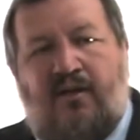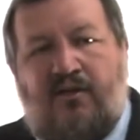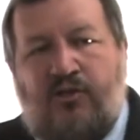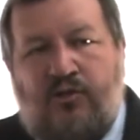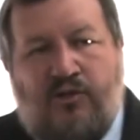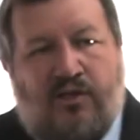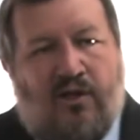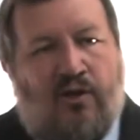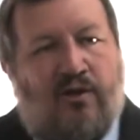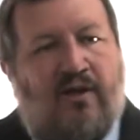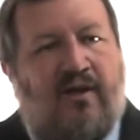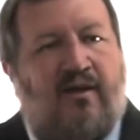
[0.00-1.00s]
too
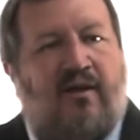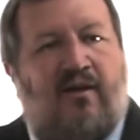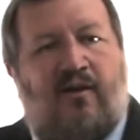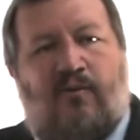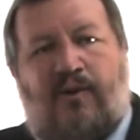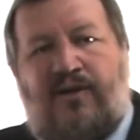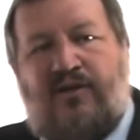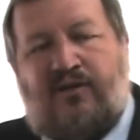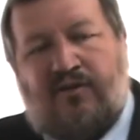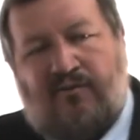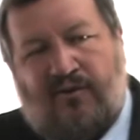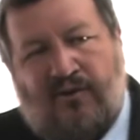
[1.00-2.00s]
slowly, whether you
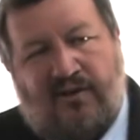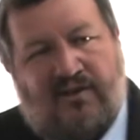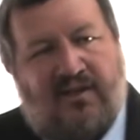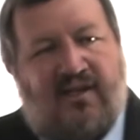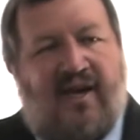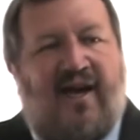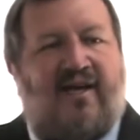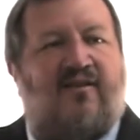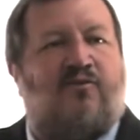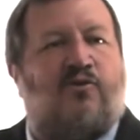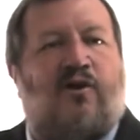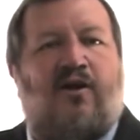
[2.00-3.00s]
convert it to the
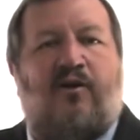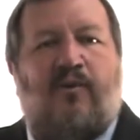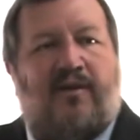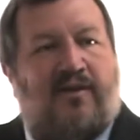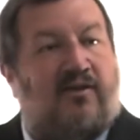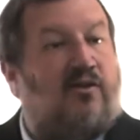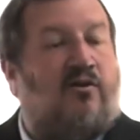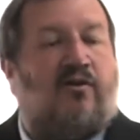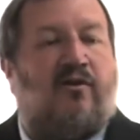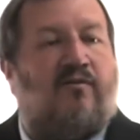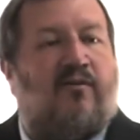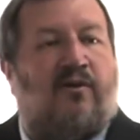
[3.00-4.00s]
active drug, whether you don't
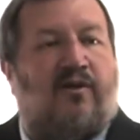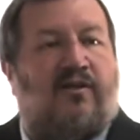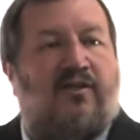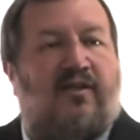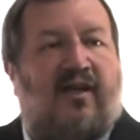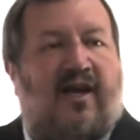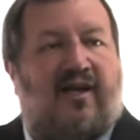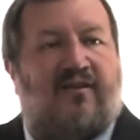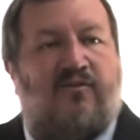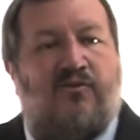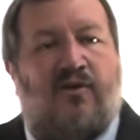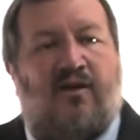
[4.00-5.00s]
convert it to the
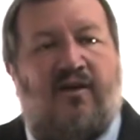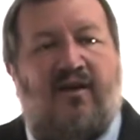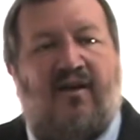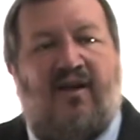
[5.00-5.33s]
active drug.